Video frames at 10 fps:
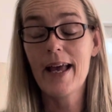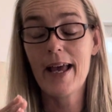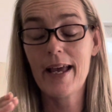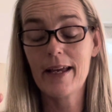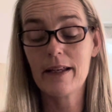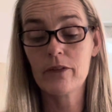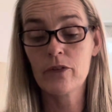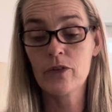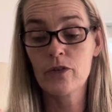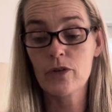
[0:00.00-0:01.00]

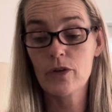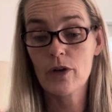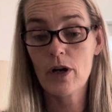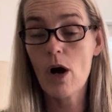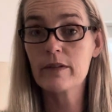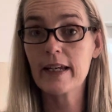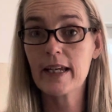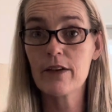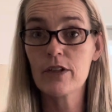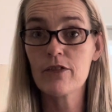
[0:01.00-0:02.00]
and I'll take
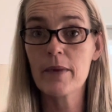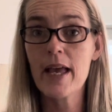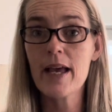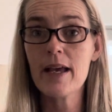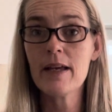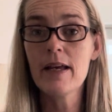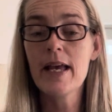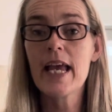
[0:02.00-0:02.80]
care of you from there.